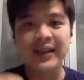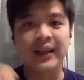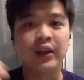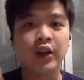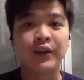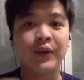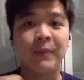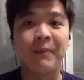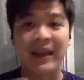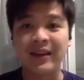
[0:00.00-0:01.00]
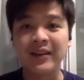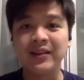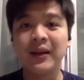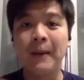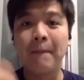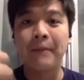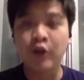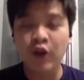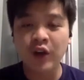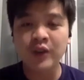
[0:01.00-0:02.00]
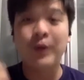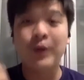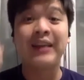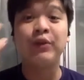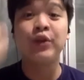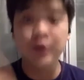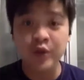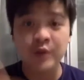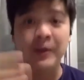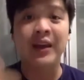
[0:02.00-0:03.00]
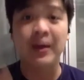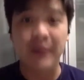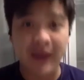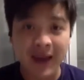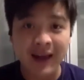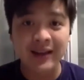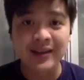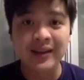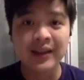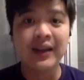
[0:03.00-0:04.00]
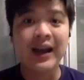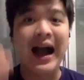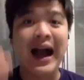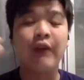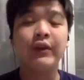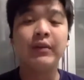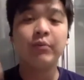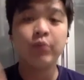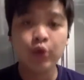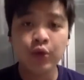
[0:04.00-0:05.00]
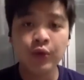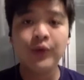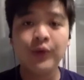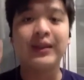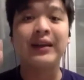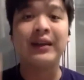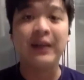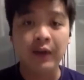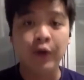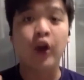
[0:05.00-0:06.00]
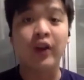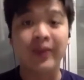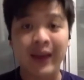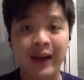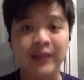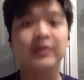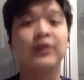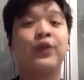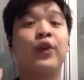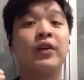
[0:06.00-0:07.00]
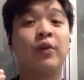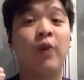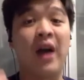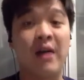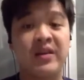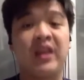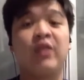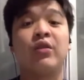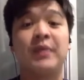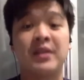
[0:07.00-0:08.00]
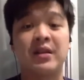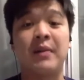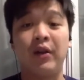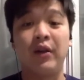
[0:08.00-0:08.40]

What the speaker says: a lot of different methods, because when I'm used to speaking in mechanics, I remove the need for context for what I'm speaking to the person about.